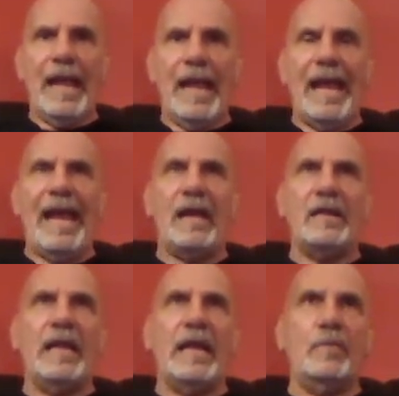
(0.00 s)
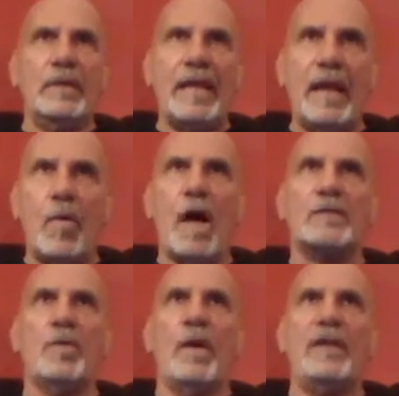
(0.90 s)
And when they
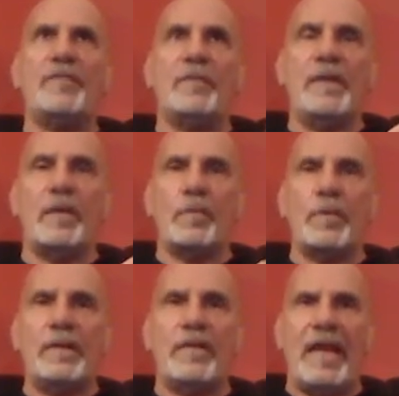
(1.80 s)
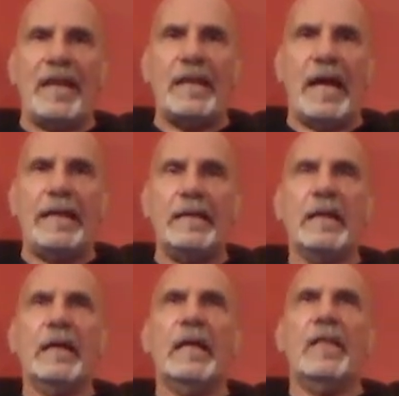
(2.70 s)
walked away from the arena that night,
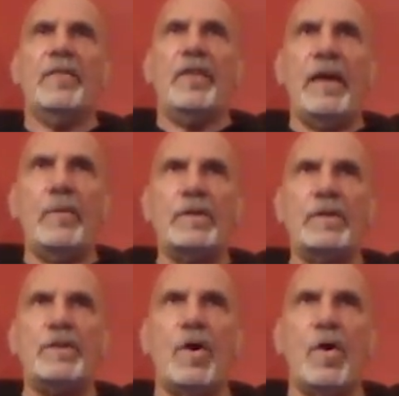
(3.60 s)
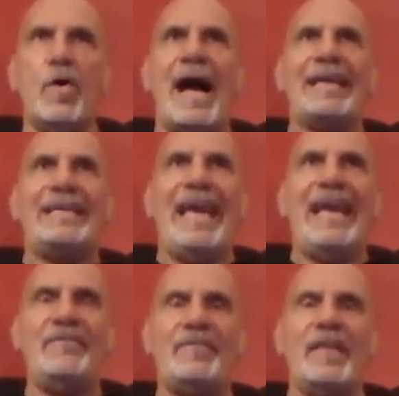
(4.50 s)
they would know I
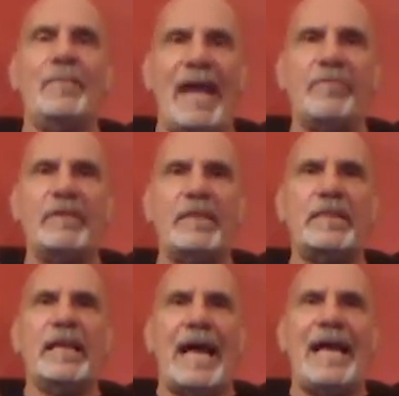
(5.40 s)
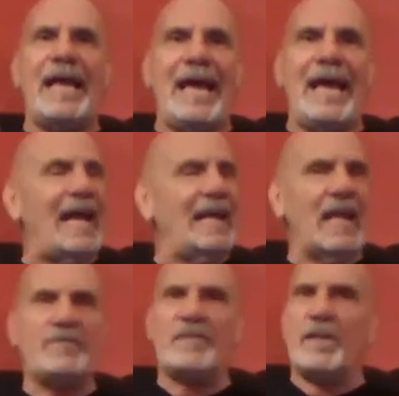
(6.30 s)
gave them everything I had. I
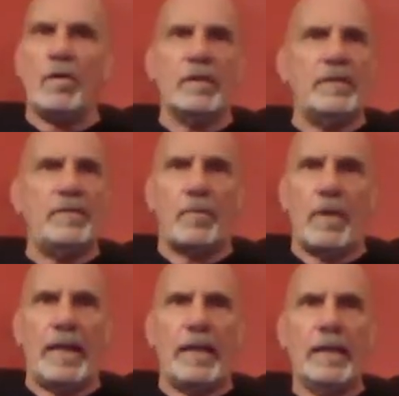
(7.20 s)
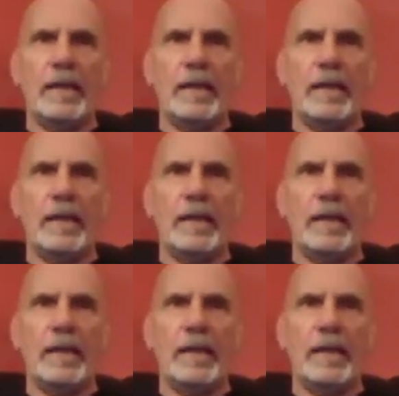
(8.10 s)
left it all in the ring.